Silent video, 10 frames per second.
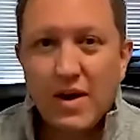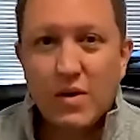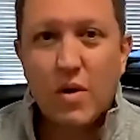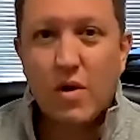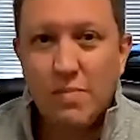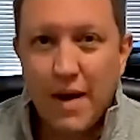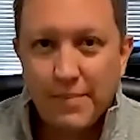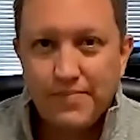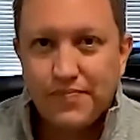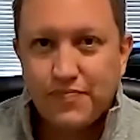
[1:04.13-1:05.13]
a roadmap.
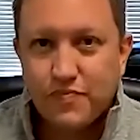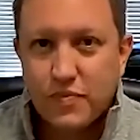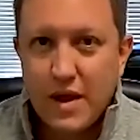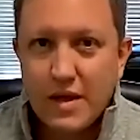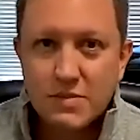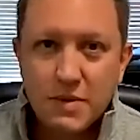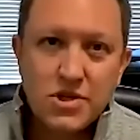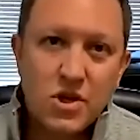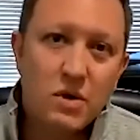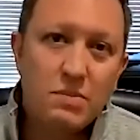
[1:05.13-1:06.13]
It's about
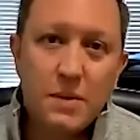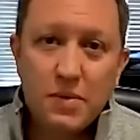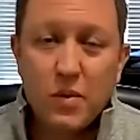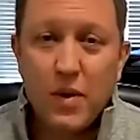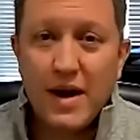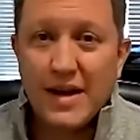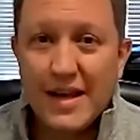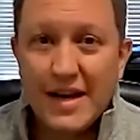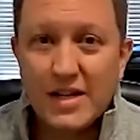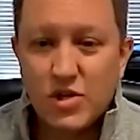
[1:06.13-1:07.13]
showing people the way to get
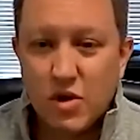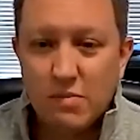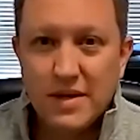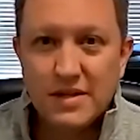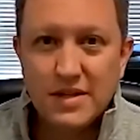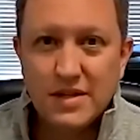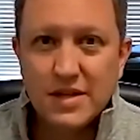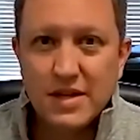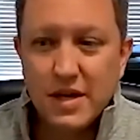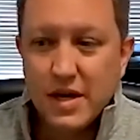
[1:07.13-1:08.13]
into a business,
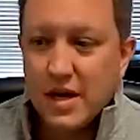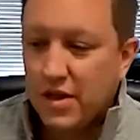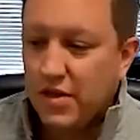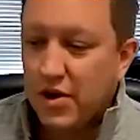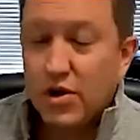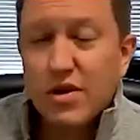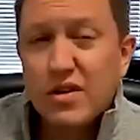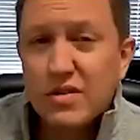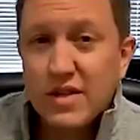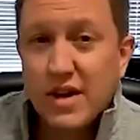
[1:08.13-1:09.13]
and the
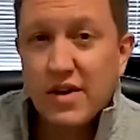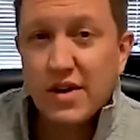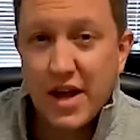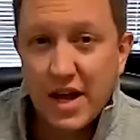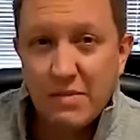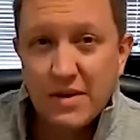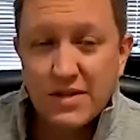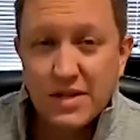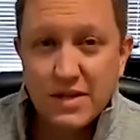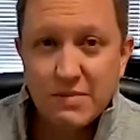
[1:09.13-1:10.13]
hurdles that are in cannabis,
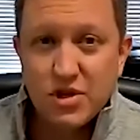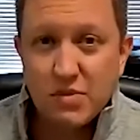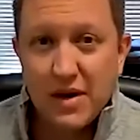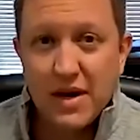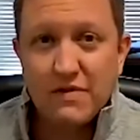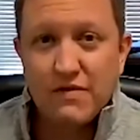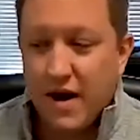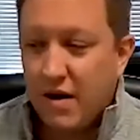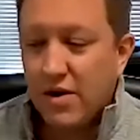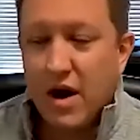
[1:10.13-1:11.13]
as I'm sure many have
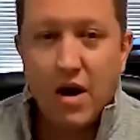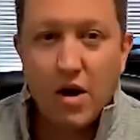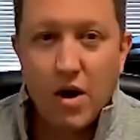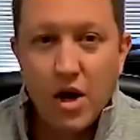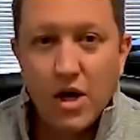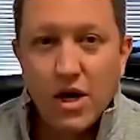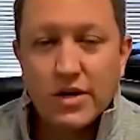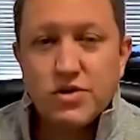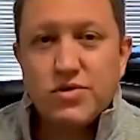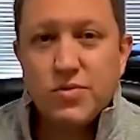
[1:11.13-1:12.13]
found, are
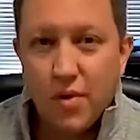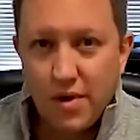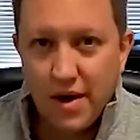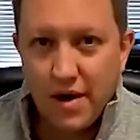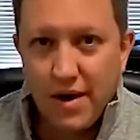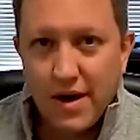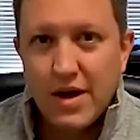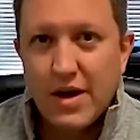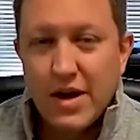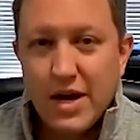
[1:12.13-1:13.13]
extraordinary.
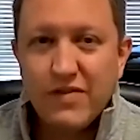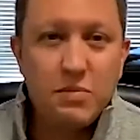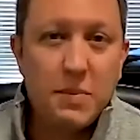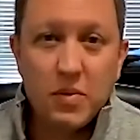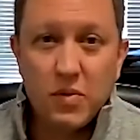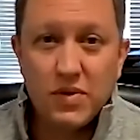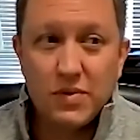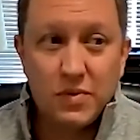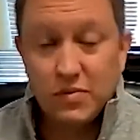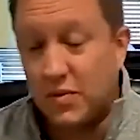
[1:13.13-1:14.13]
And even people with
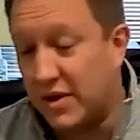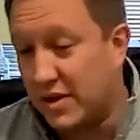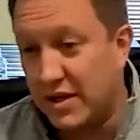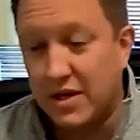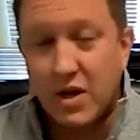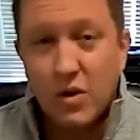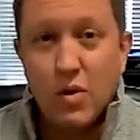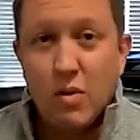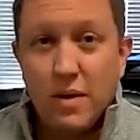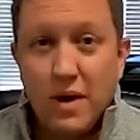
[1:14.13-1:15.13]
really
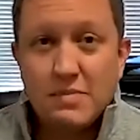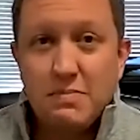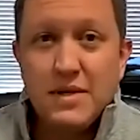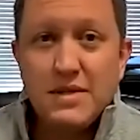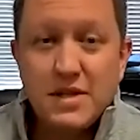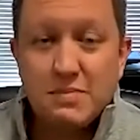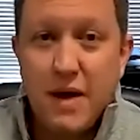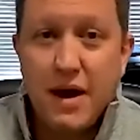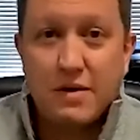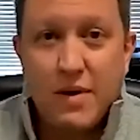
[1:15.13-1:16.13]
robust business
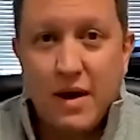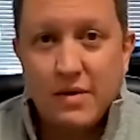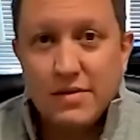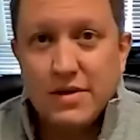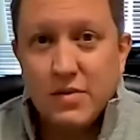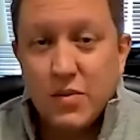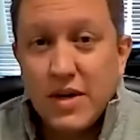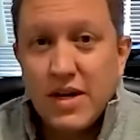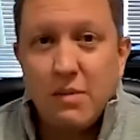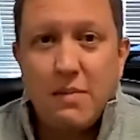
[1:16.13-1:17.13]
backgrounds and
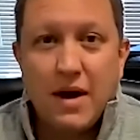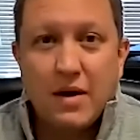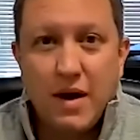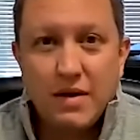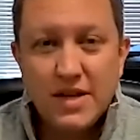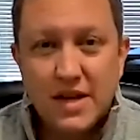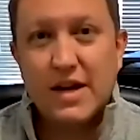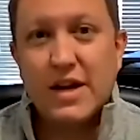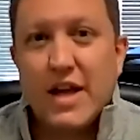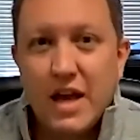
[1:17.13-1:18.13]
retail backgrounds, they get
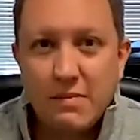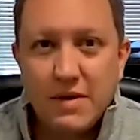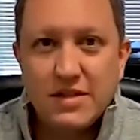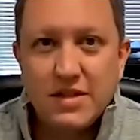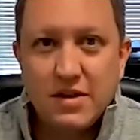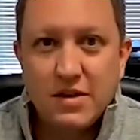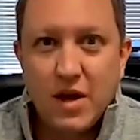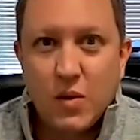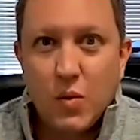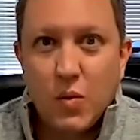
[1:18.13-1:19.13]
into cannabis and they're
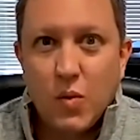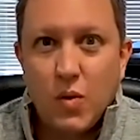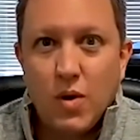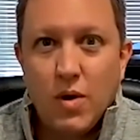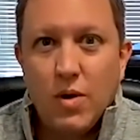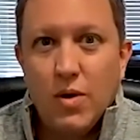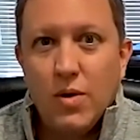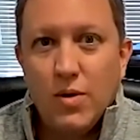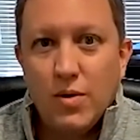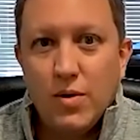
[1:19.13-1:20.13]
like,
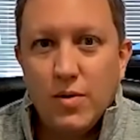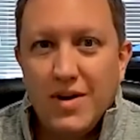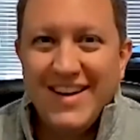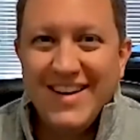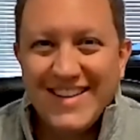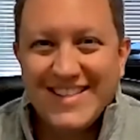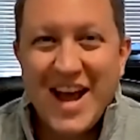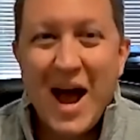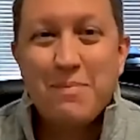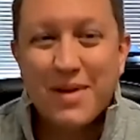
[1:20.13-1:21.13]
whoa, it's
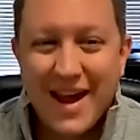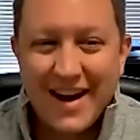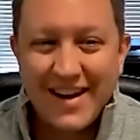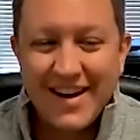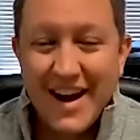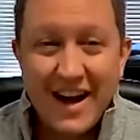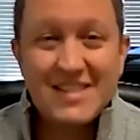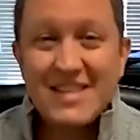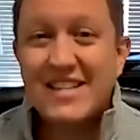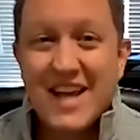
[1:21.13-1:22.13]
complicated. I
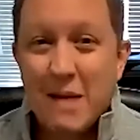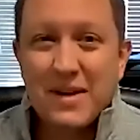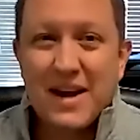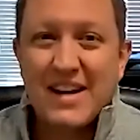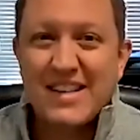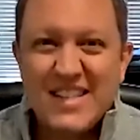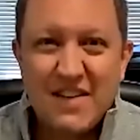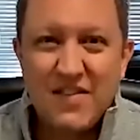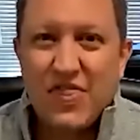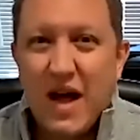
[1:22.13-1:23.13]
say it's complicated
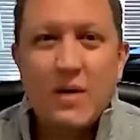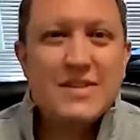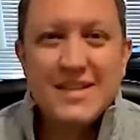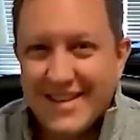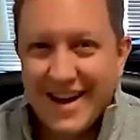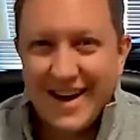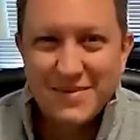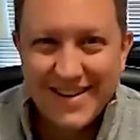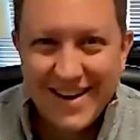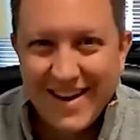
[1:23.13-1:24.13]
7,000 times a
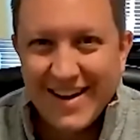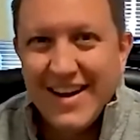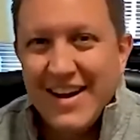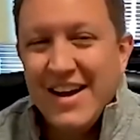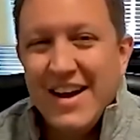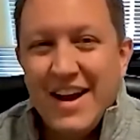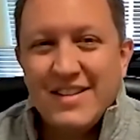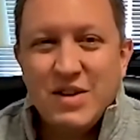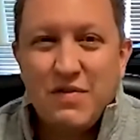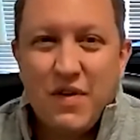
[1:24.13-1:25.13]
day. And
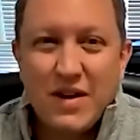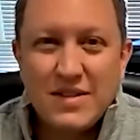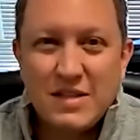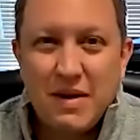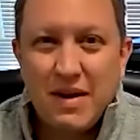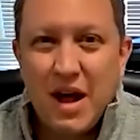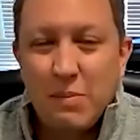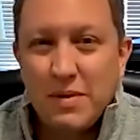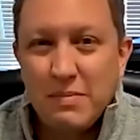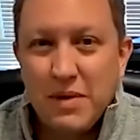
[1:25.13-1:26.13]
so for us, it's about
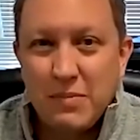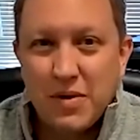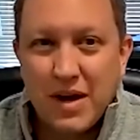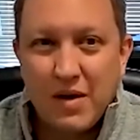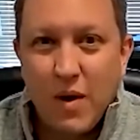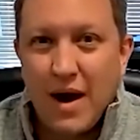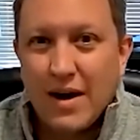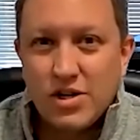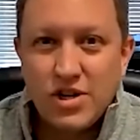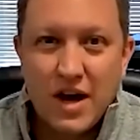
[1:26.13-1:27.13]
helping people kind of riding
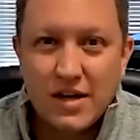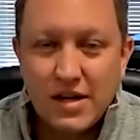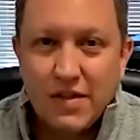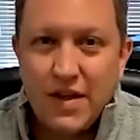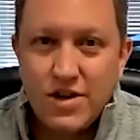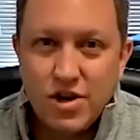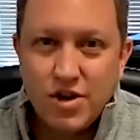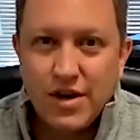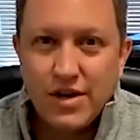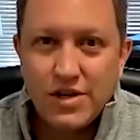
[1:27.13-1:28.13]
shotgun on that
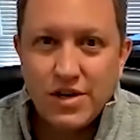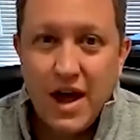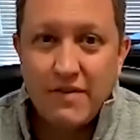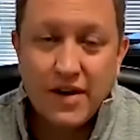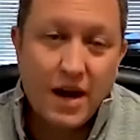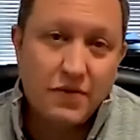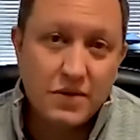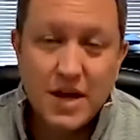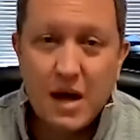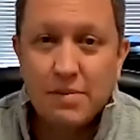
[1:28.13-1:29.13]
journey to navigate those
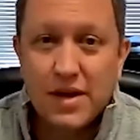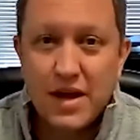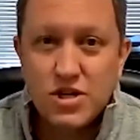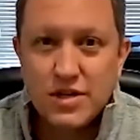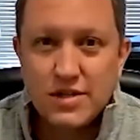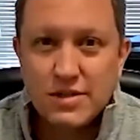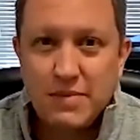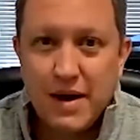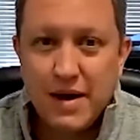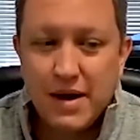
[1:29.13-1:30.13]
complications
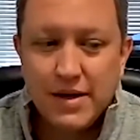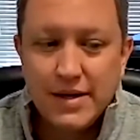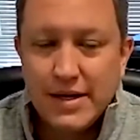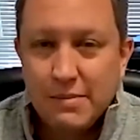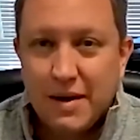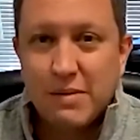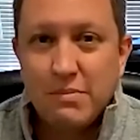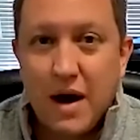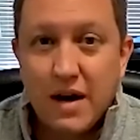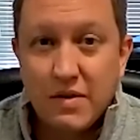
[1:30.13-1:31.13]
by
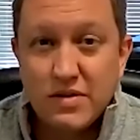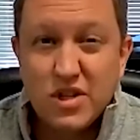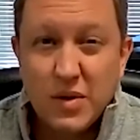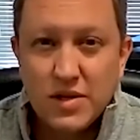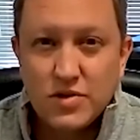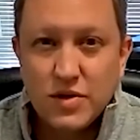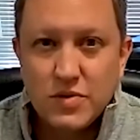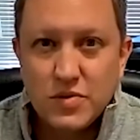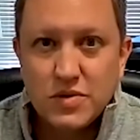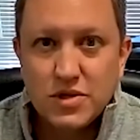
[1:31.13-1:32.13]
combining those two industries,
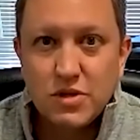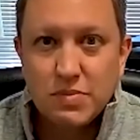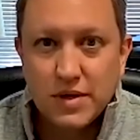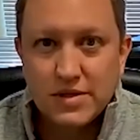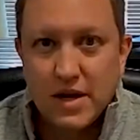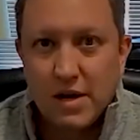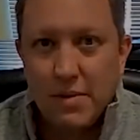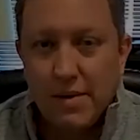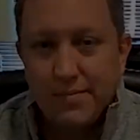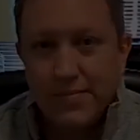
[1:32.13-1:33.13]
which we're super excited about.